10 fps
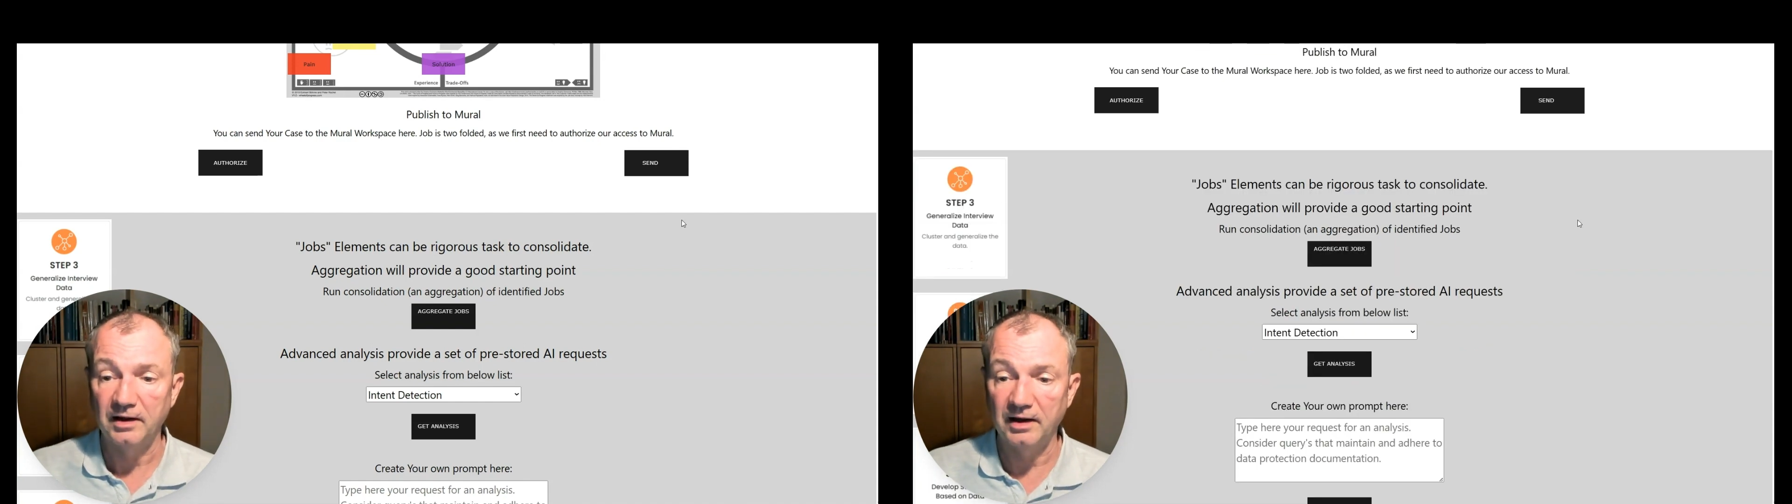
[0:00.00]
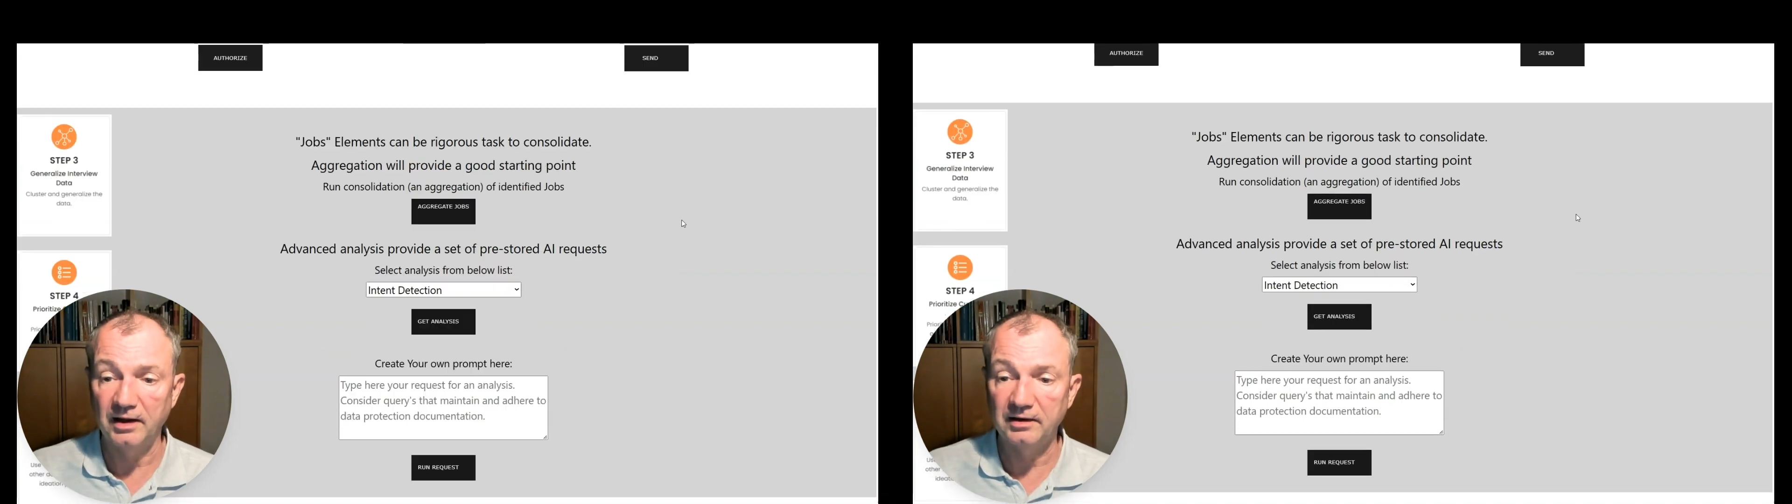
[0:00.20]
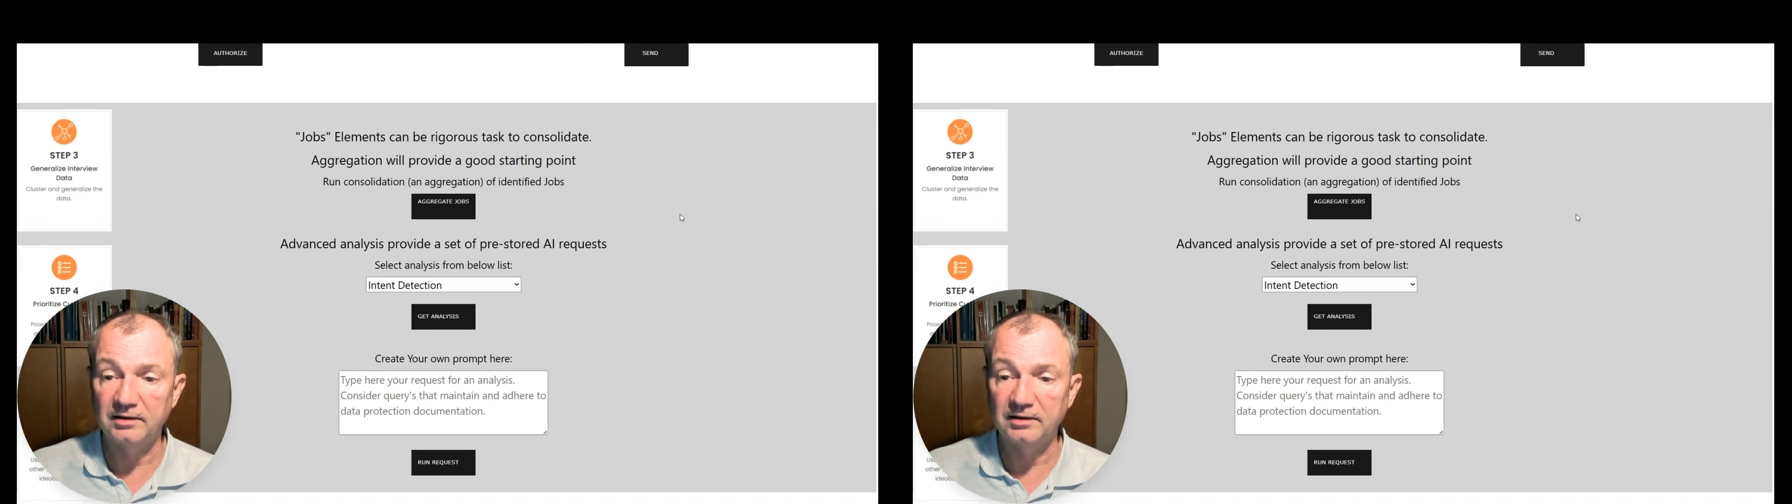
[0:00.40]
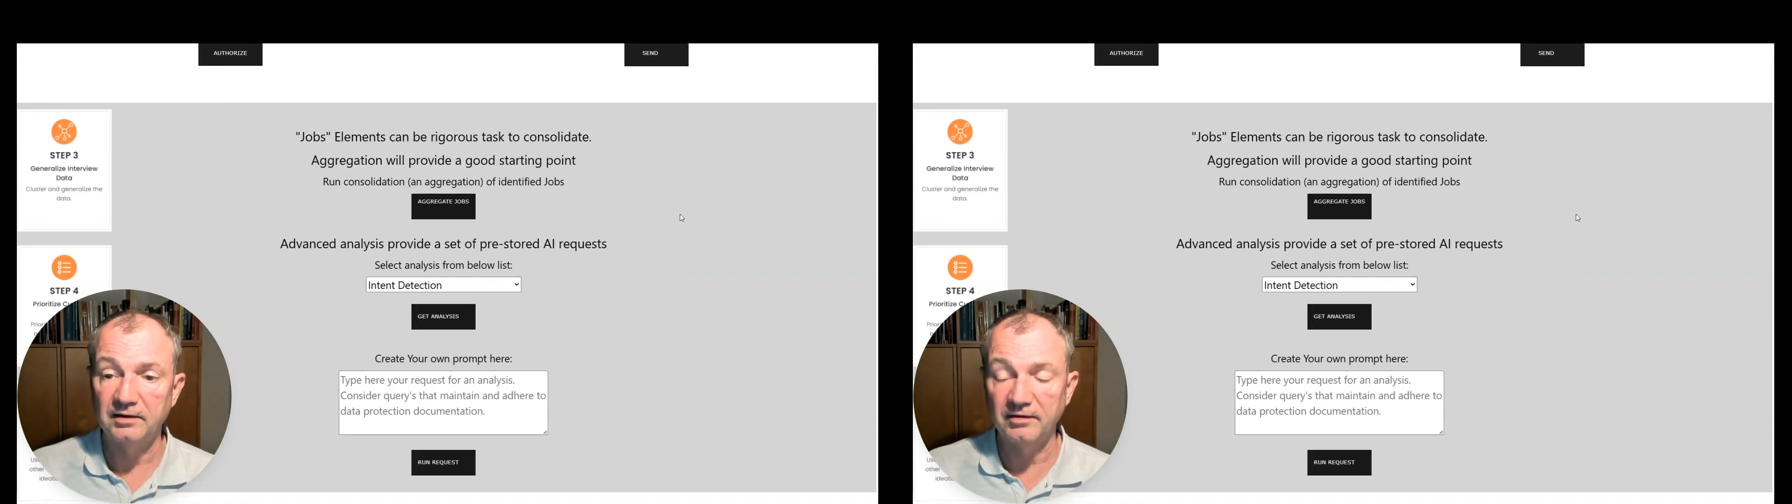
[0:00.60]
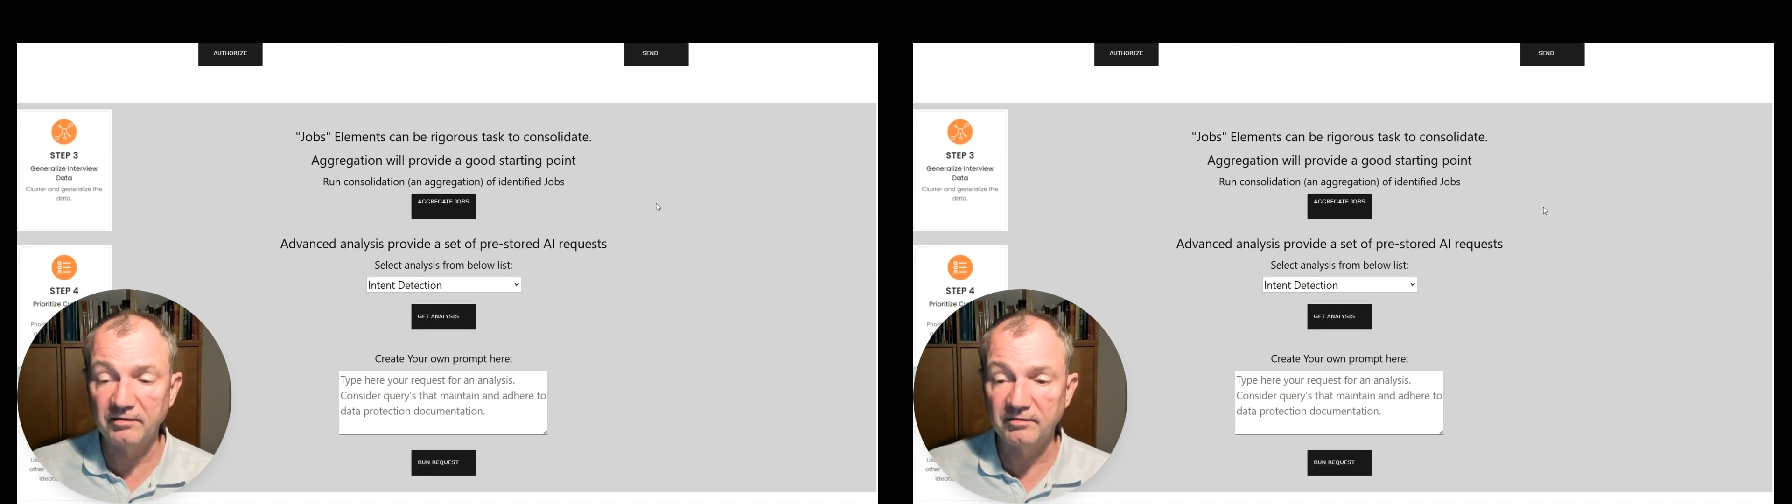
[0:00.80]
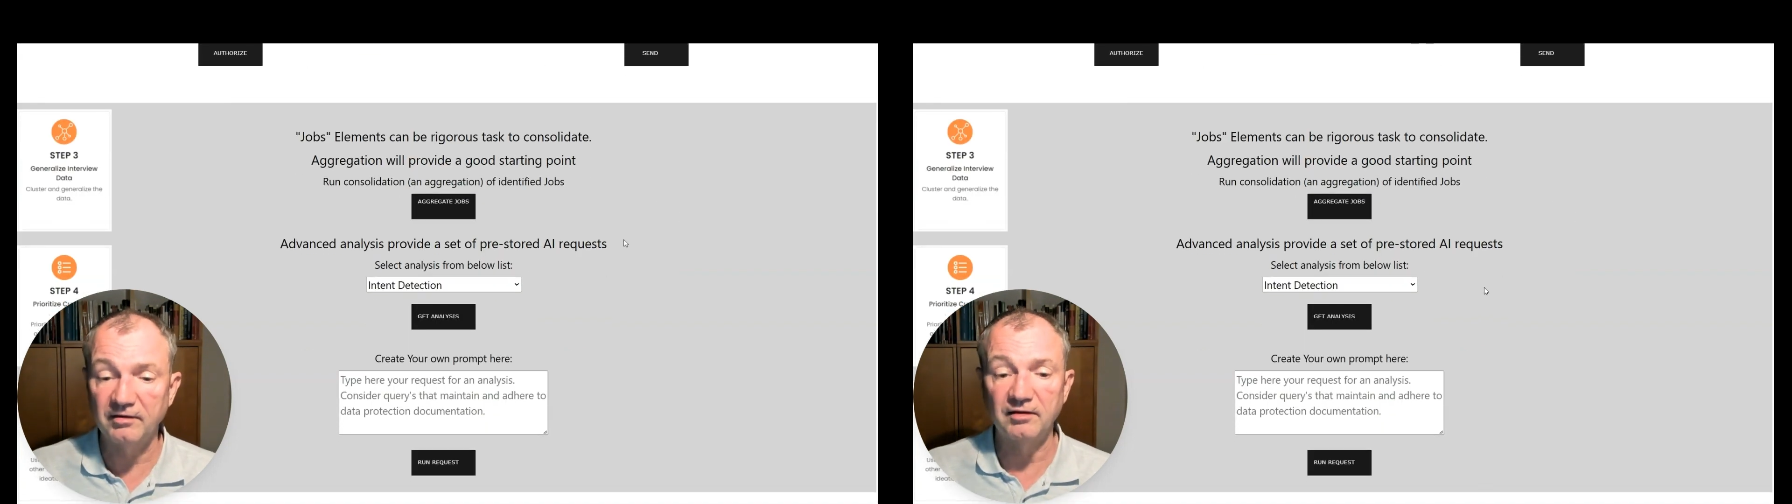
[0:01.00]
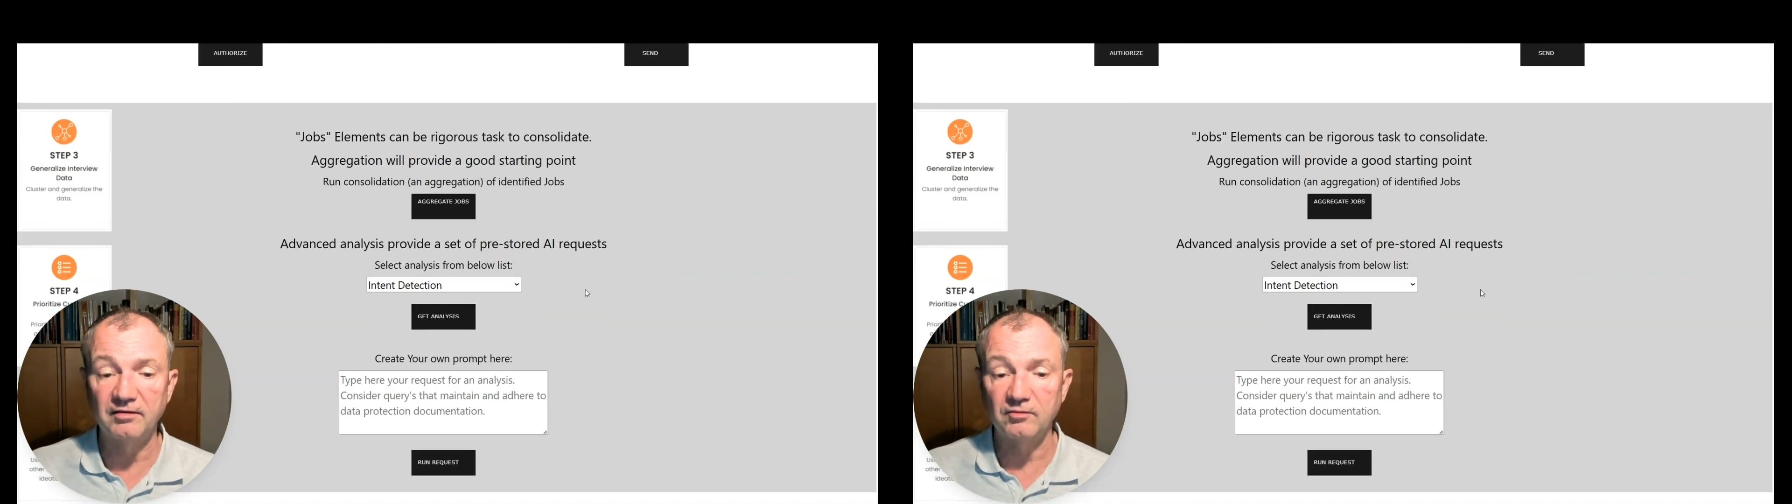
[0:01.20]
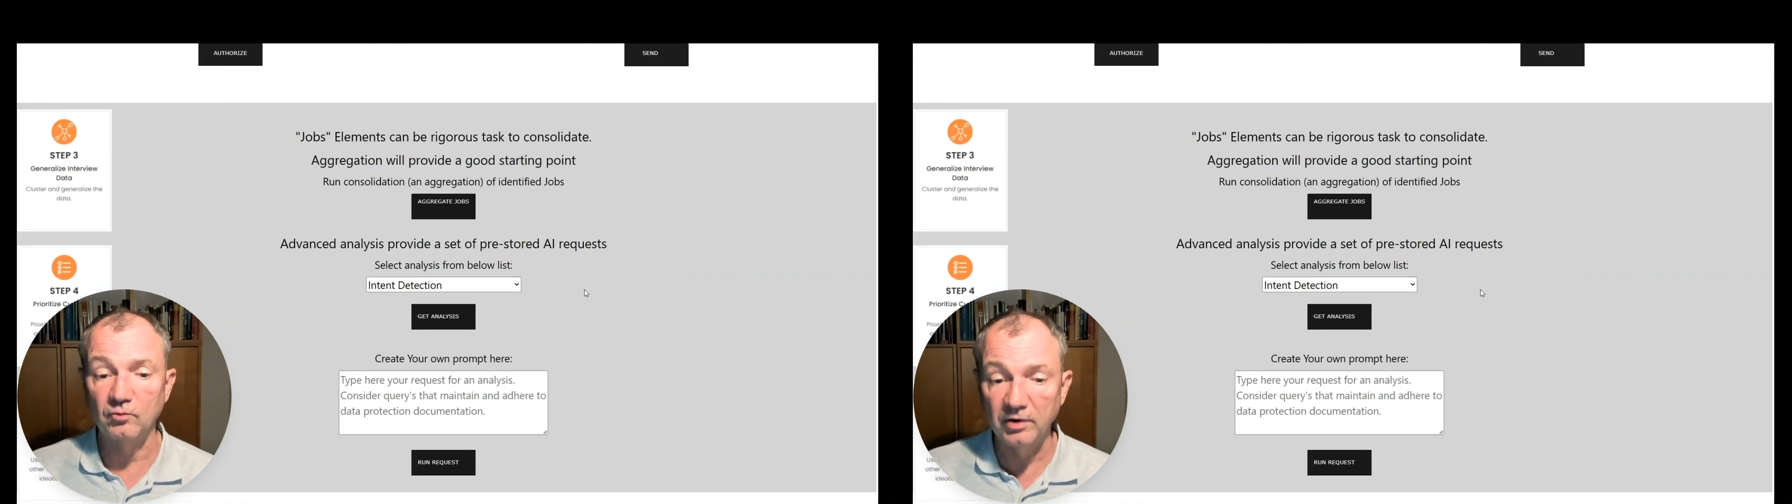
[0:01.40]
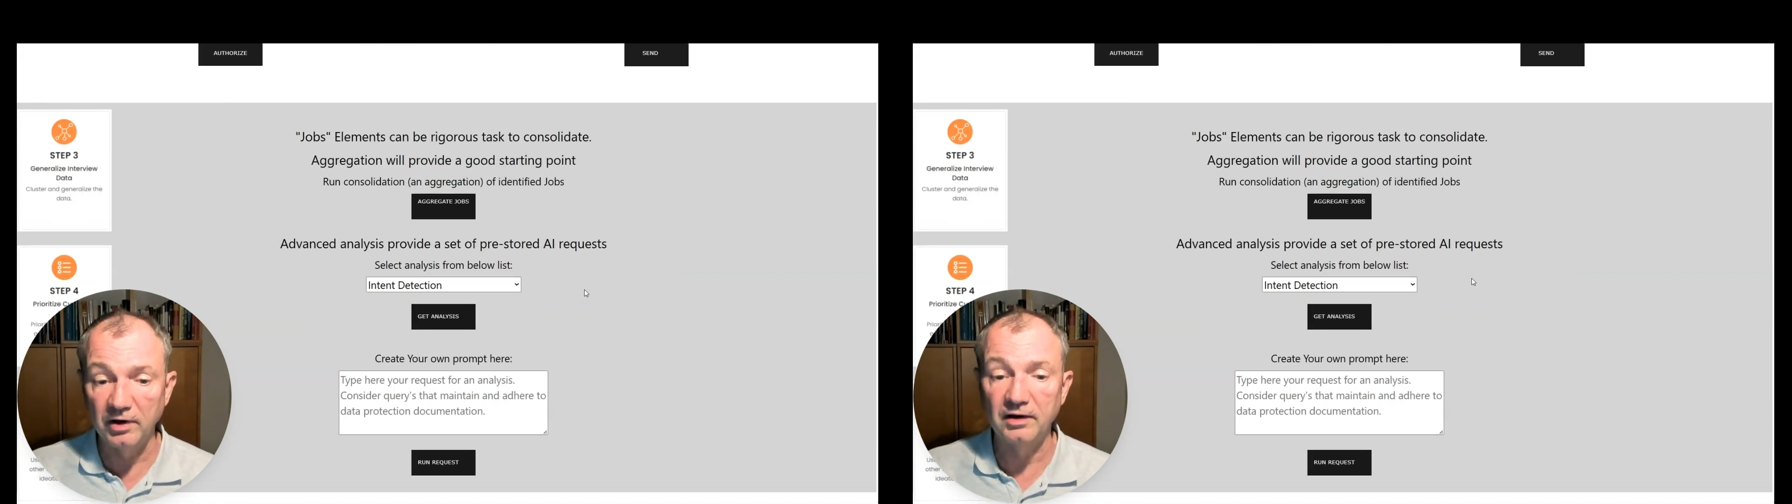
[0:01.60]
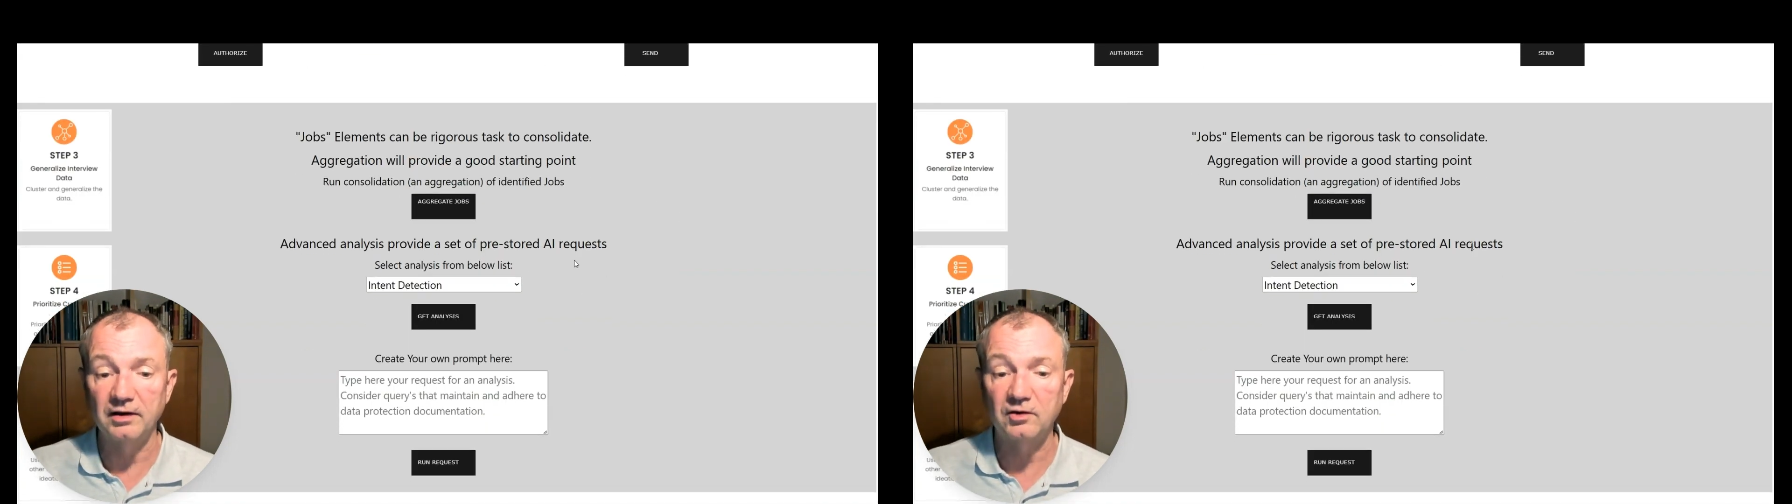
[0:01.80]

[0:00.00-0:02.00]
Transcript: And this is really a